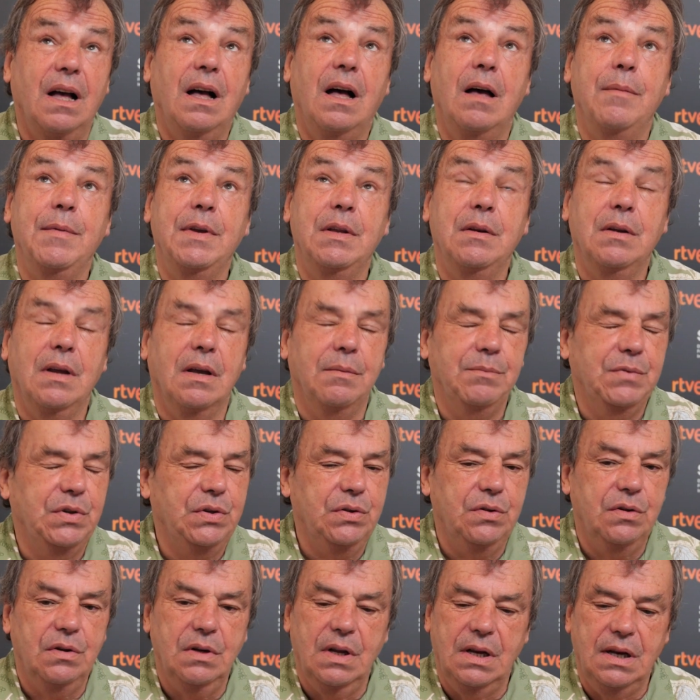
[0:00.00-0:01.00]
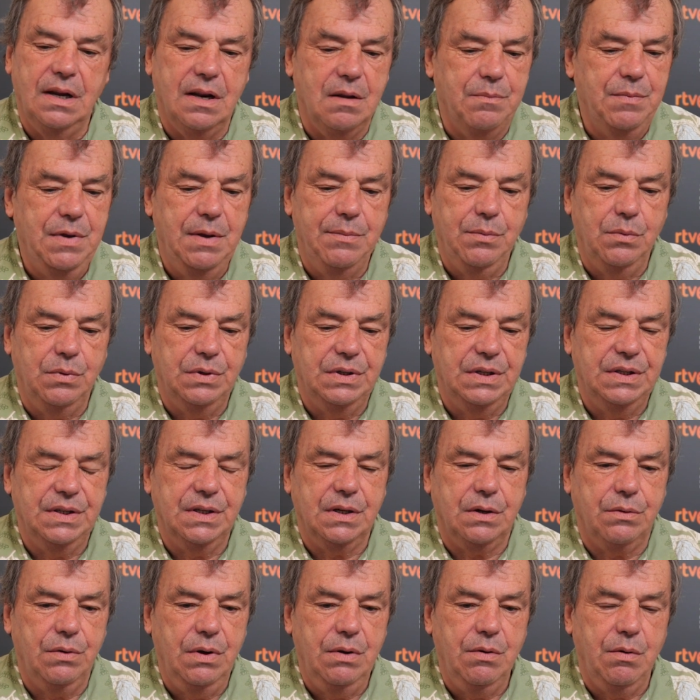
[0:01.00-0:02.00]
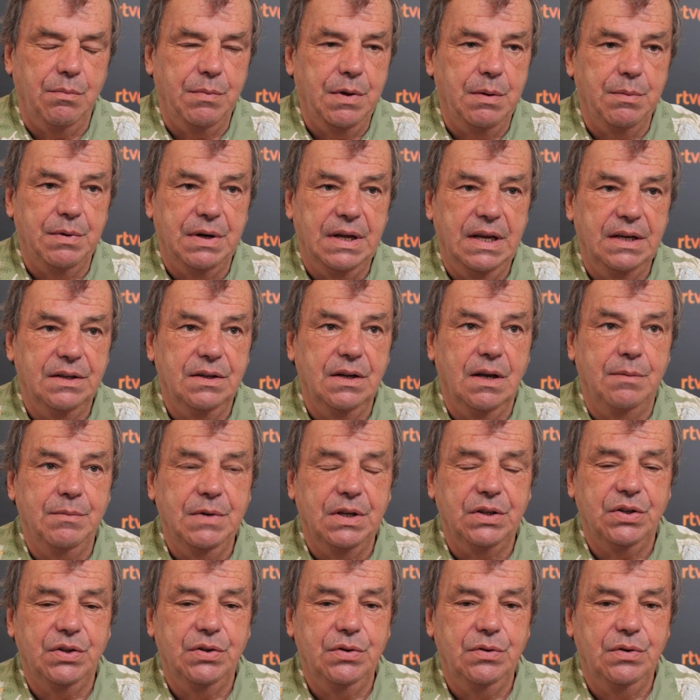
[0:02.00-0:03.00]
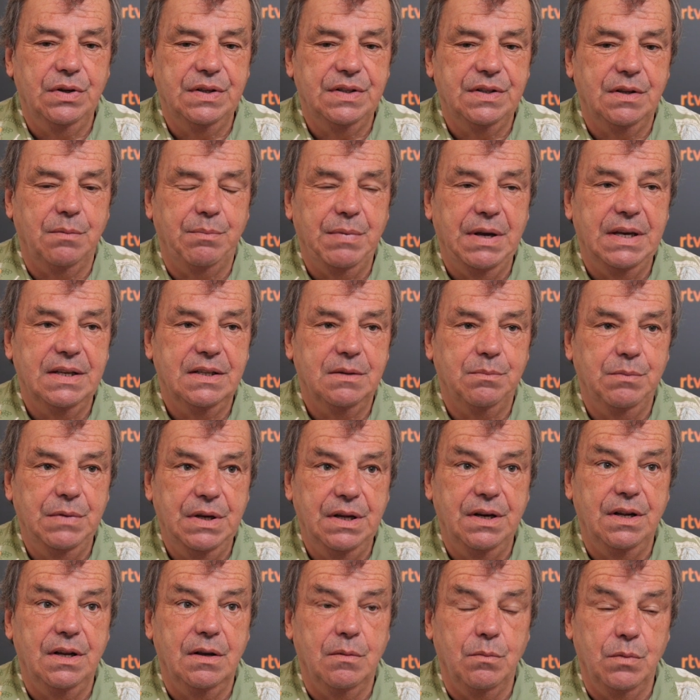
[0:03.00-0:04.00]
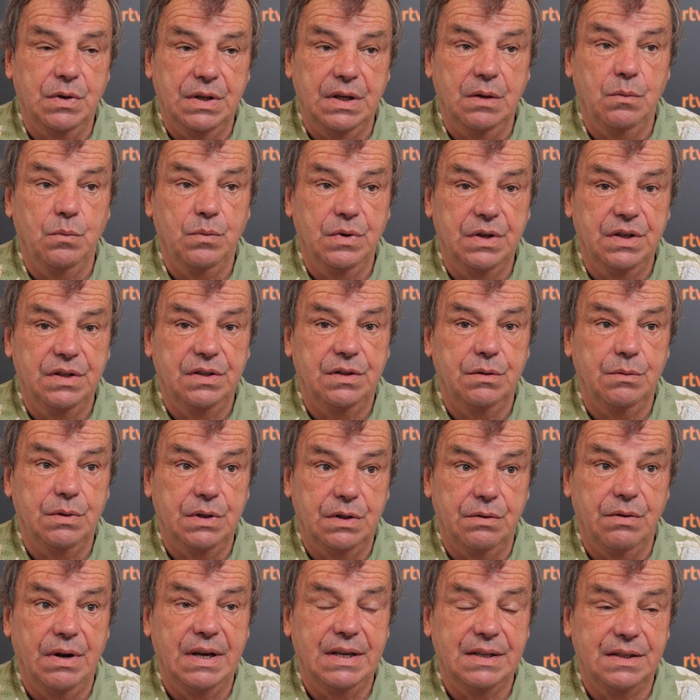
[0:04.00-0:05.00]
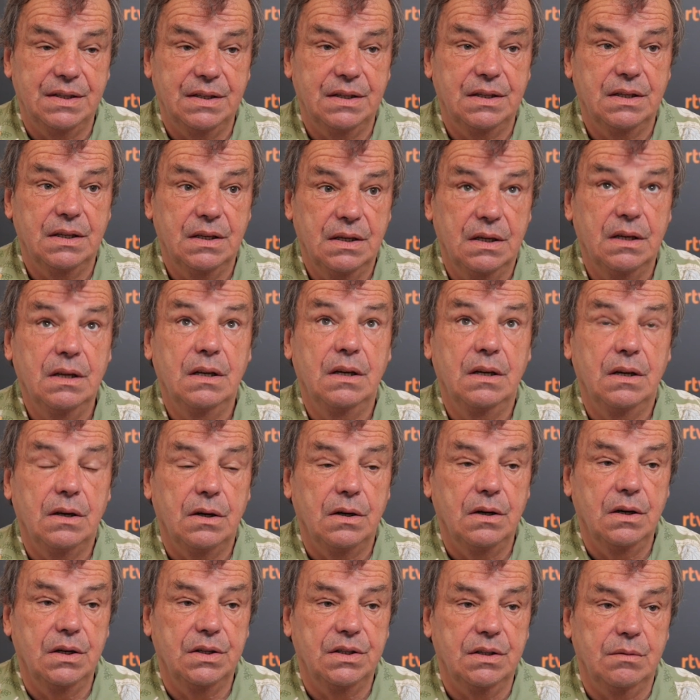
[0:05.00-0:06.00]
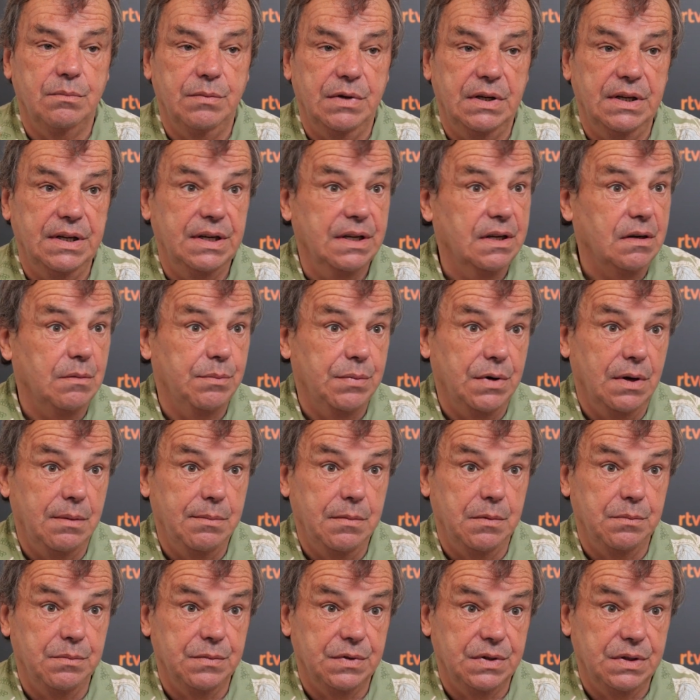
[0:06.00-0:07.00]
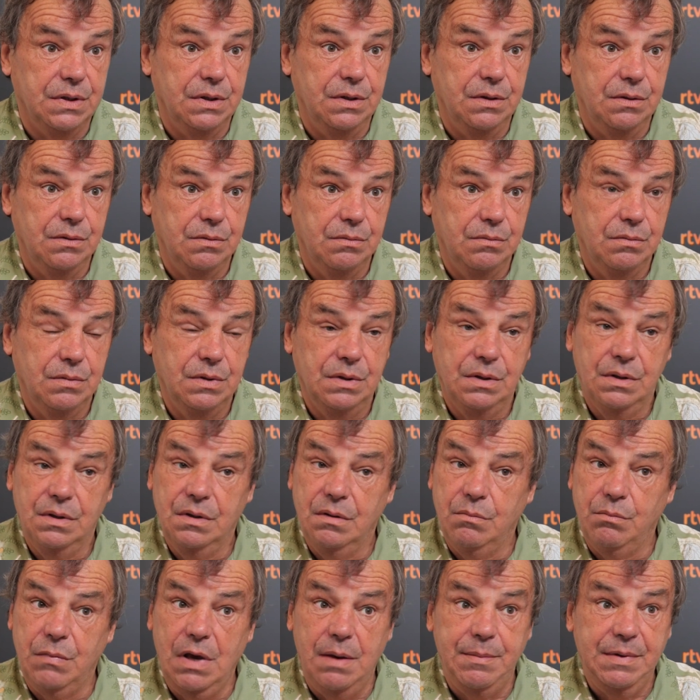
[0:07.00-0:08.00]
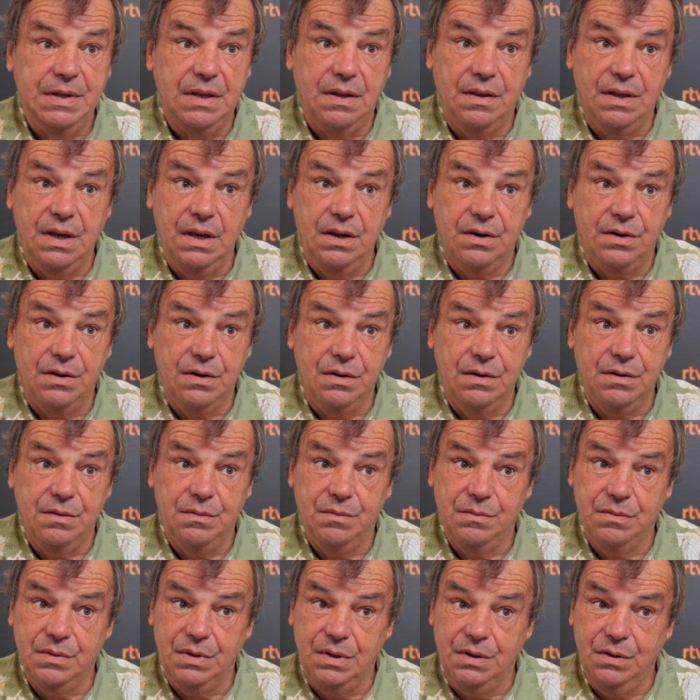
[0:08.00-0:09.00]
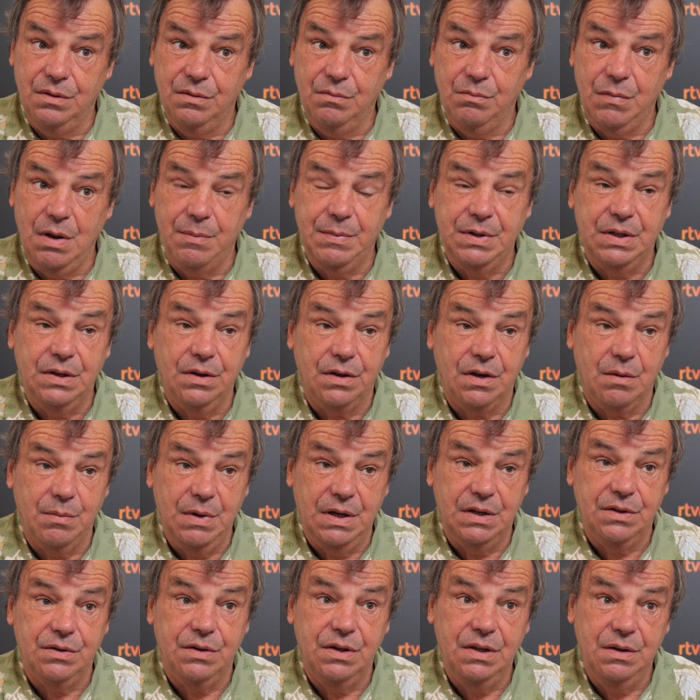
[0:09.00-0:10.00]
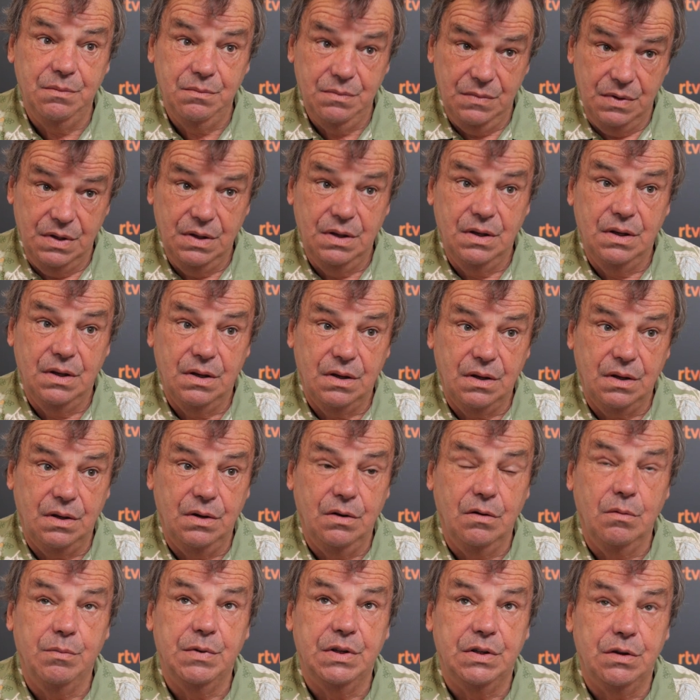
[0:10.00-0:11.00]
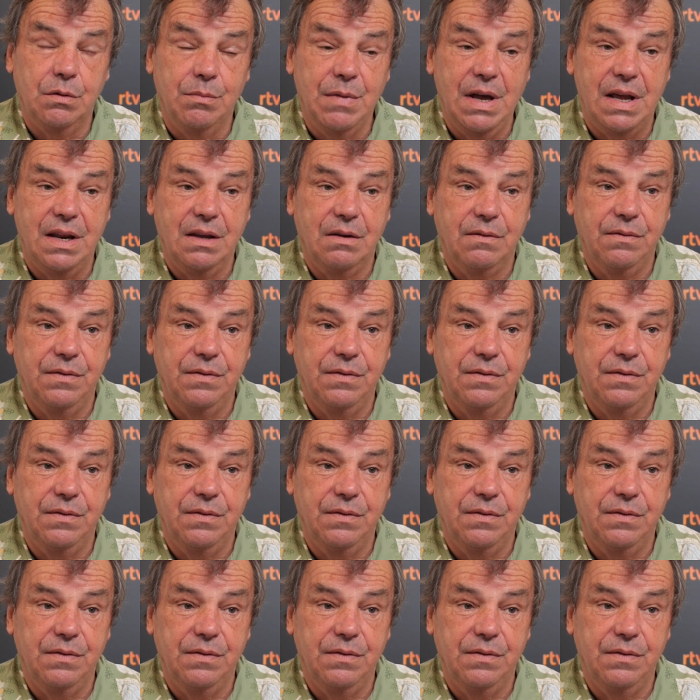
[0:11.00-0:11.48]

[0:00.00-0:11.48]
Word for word: I mean, I'm sure a lot of people would disagree with me, but I, I'm not sure it's the best medium within which to address urgent political problems, you know. Maybe the theatre, you know, maybe documentary, you know, but dramatic